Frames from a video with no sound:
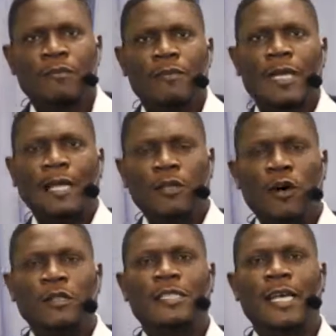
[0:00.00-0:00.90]
and
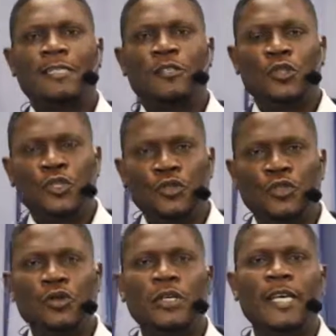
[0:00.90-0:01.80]
God says you should
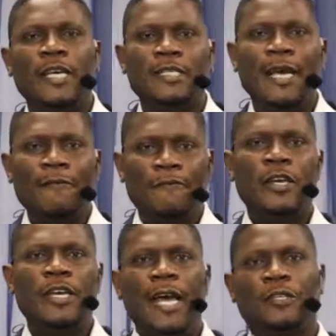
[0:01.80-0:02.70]
do this every
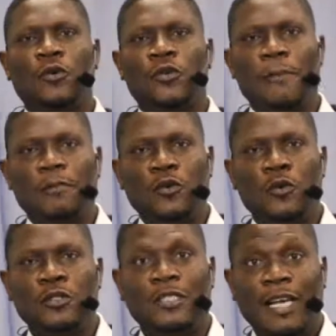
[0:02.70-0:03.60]
year to, to
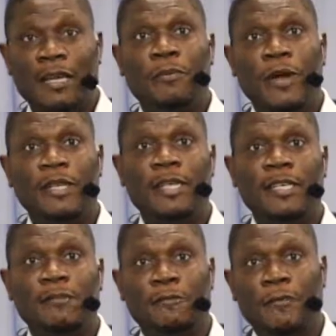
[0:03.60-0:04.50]
celebrate this
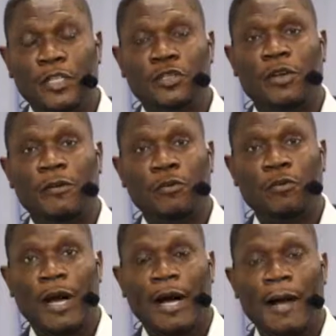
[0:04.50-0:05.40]
victory
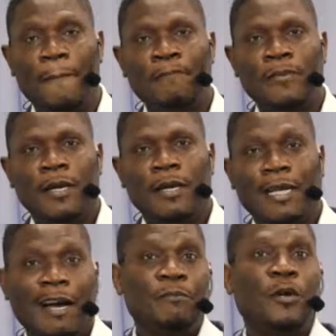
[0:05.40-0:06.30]
uh, that I
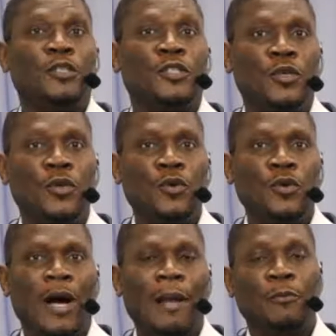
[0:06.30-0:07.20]
brought to you
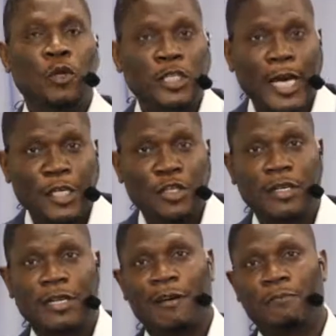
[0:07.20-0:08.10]
and protection that
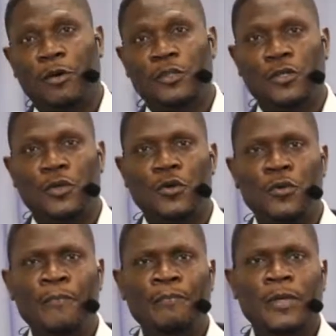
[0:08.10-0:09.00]
I brought to you,
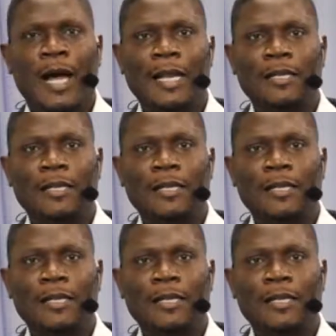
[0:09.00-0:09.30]
and